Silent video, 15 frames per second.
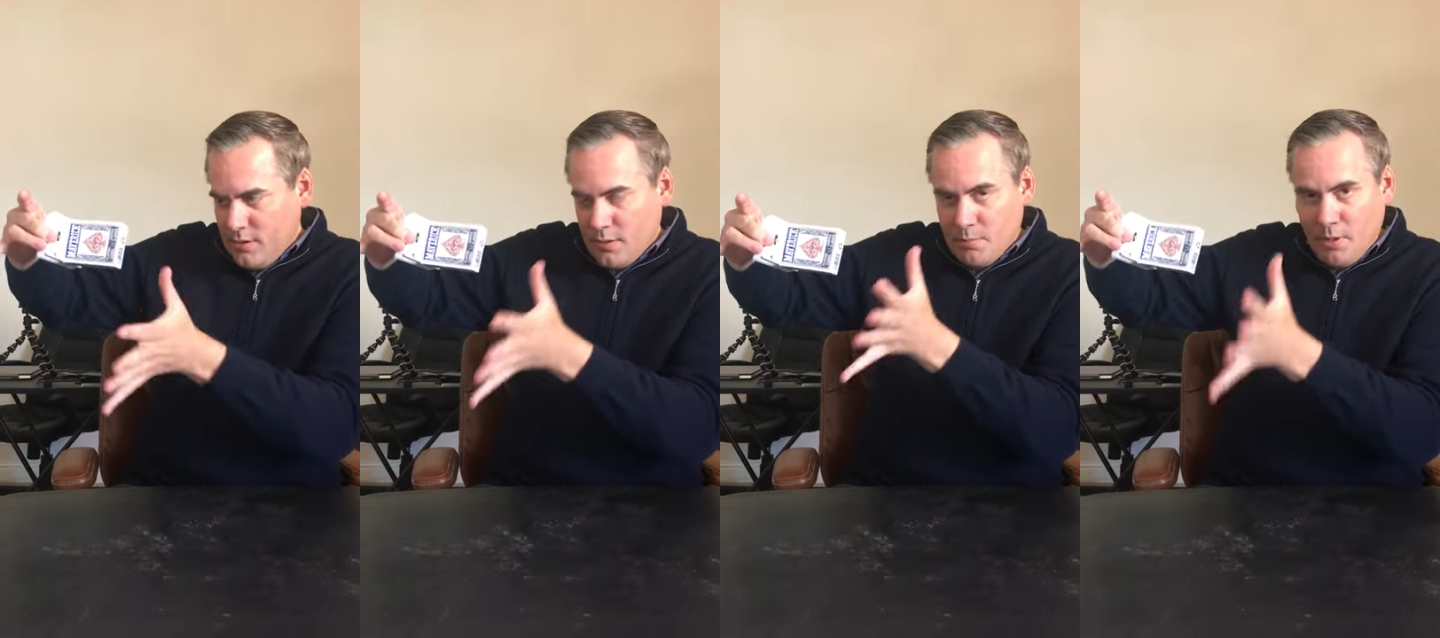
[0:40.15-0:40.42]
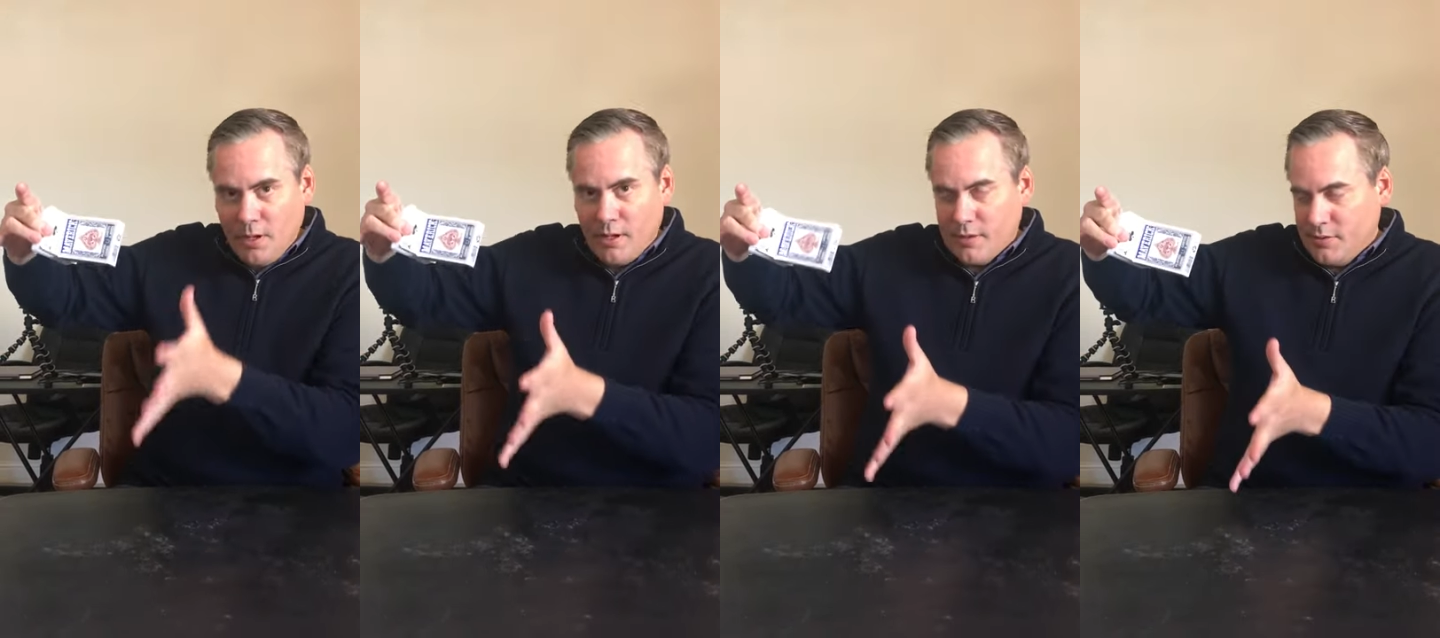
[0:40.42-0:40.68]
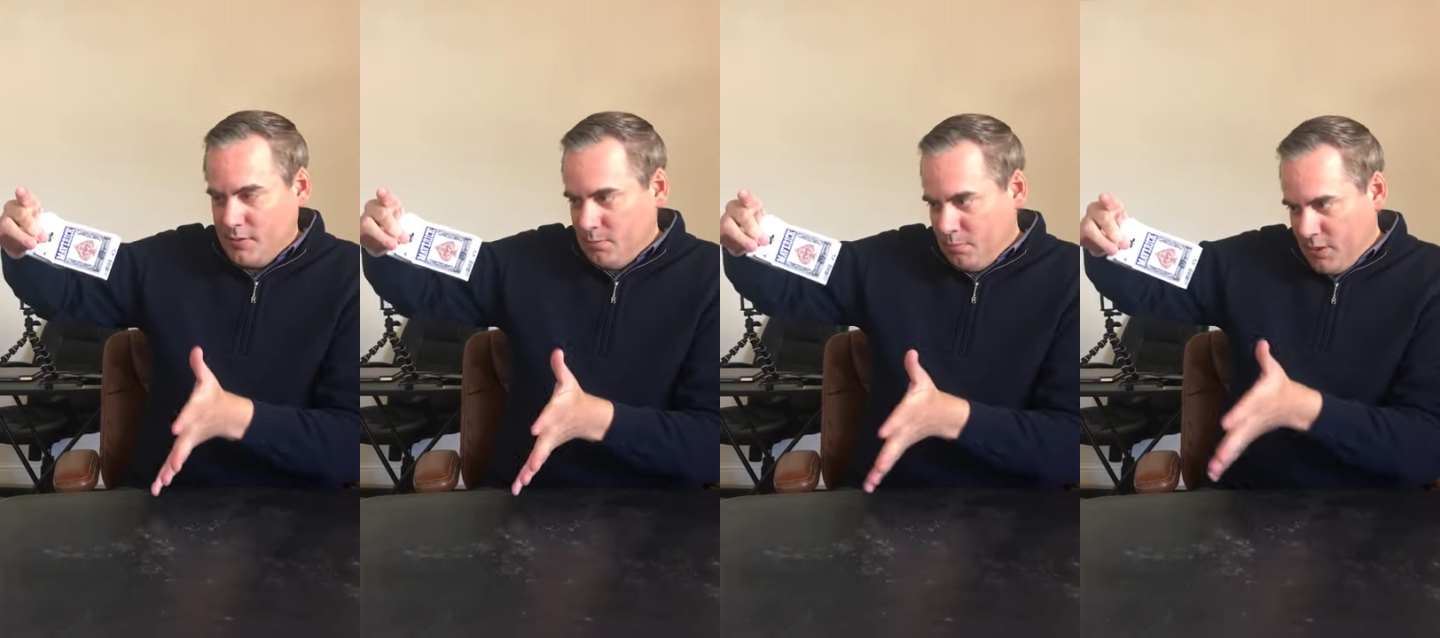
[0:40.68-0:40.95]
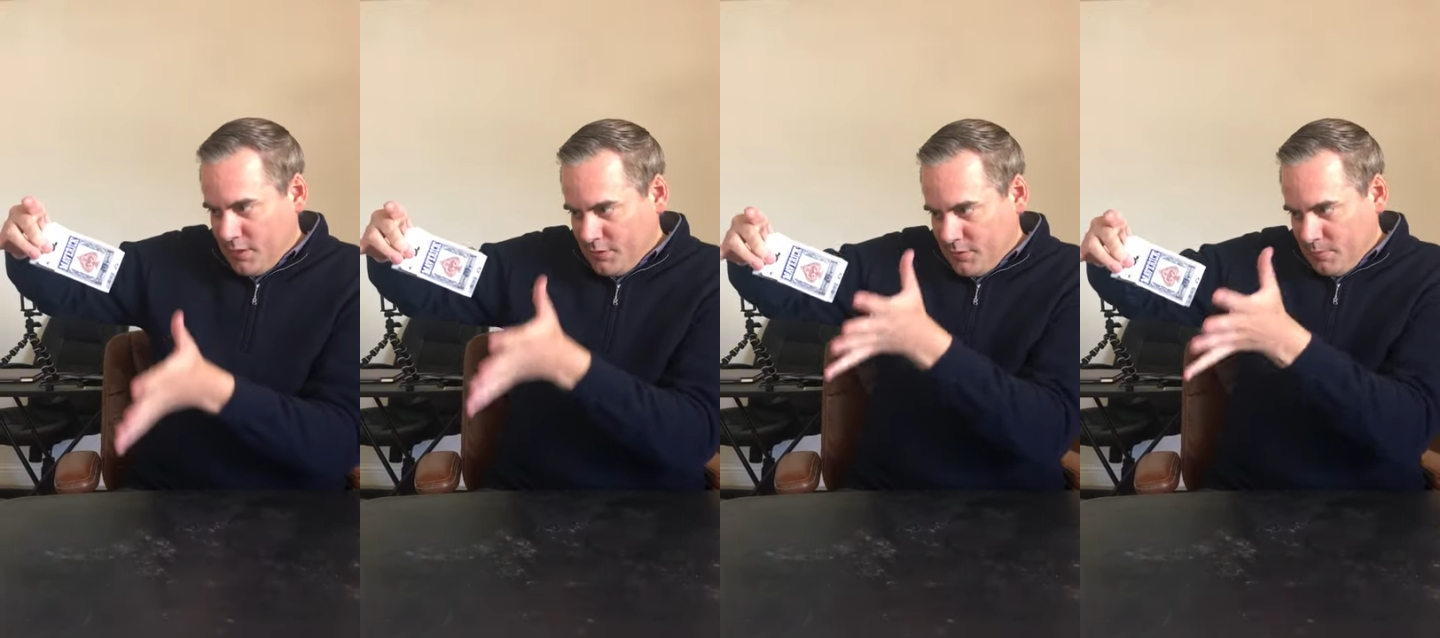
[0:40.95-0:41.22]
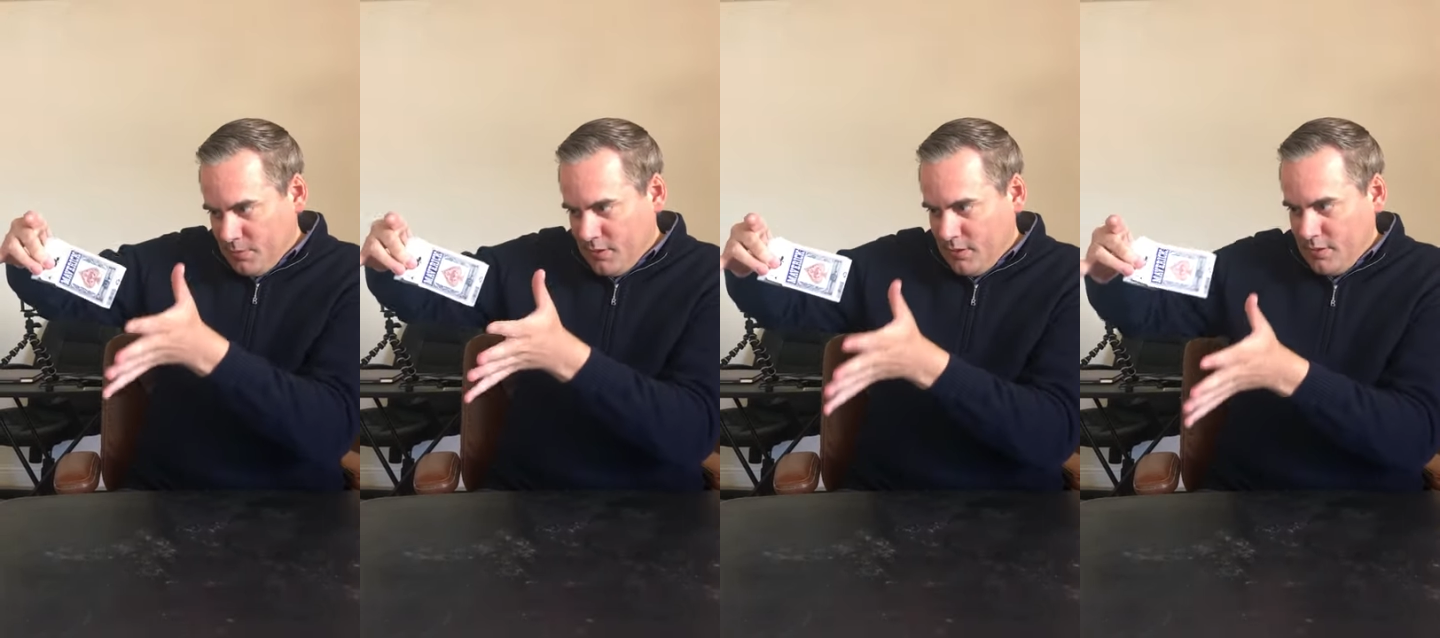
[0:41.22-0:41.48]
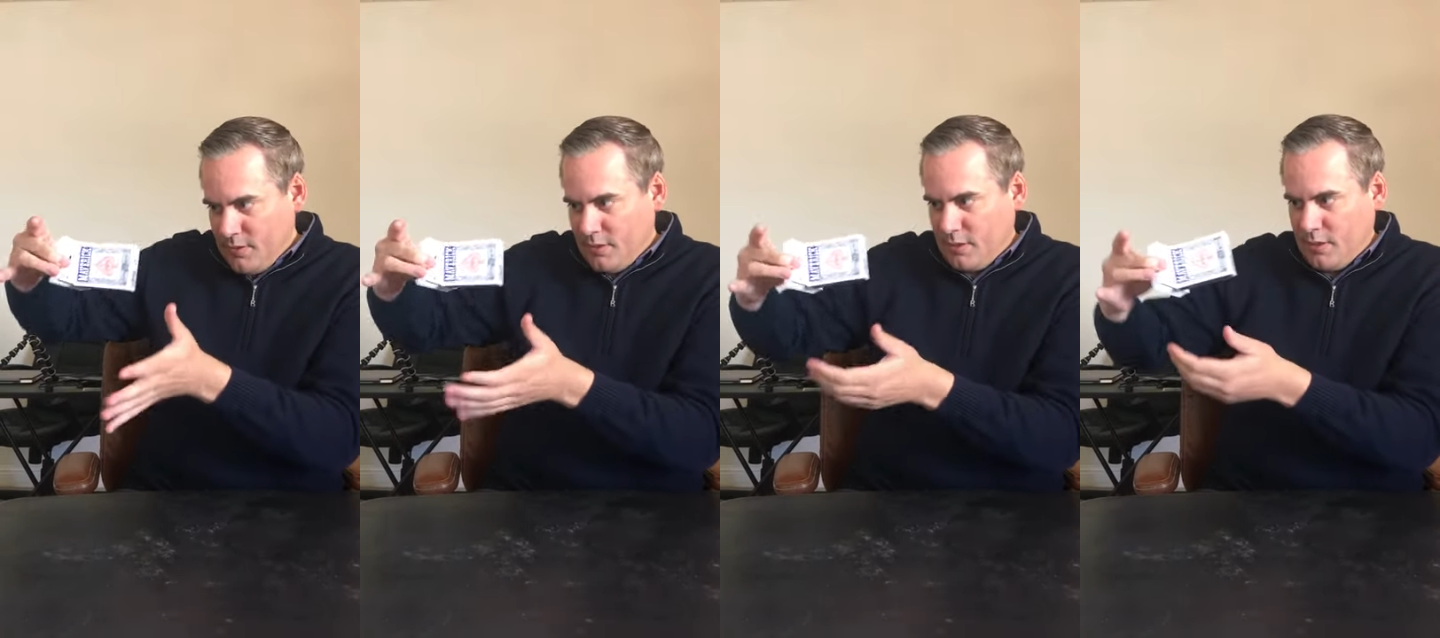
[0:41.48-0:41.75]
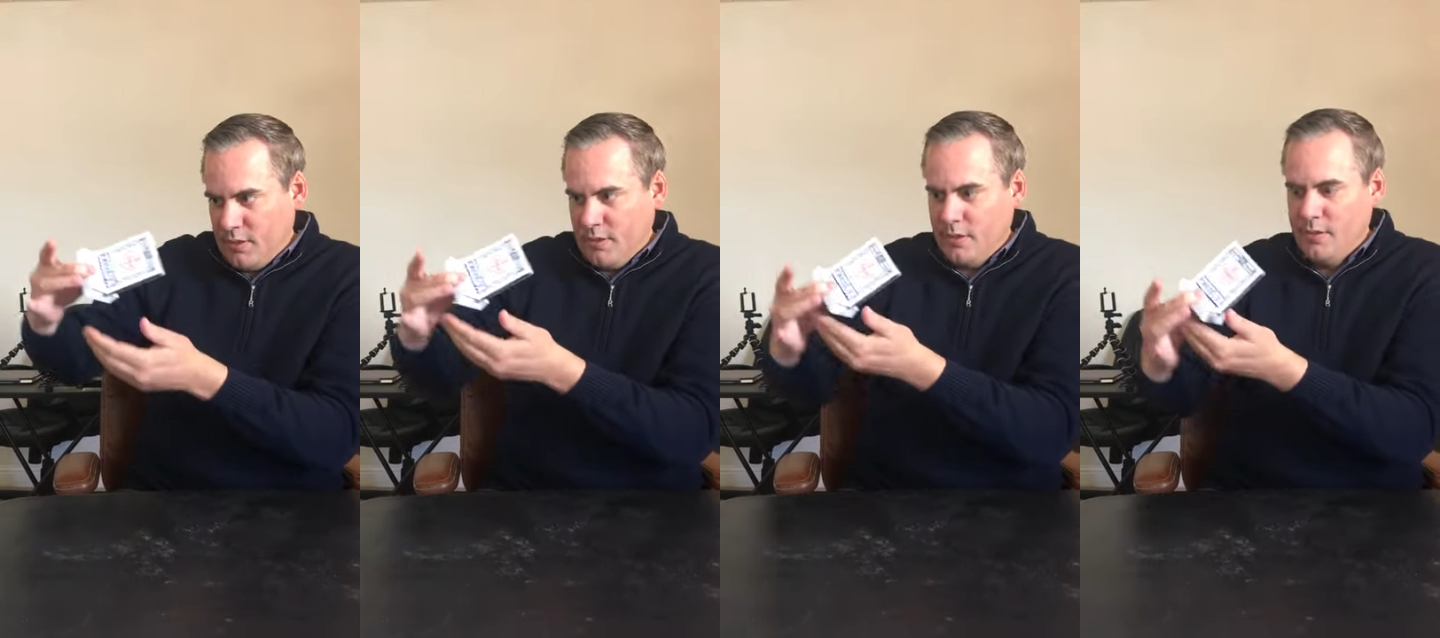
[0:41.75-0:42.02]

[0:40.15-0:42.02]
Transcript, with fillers: the box impossibly, okay?